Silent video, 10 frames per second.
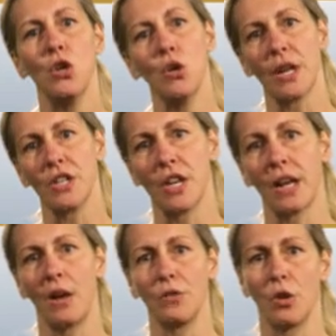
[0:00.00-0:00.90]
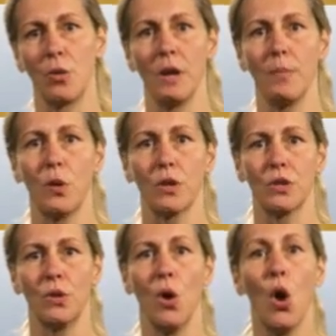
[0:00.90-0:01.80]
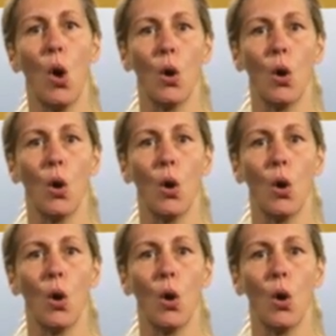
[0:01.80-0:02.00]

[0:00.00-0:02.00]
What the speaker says: you can check out the career portal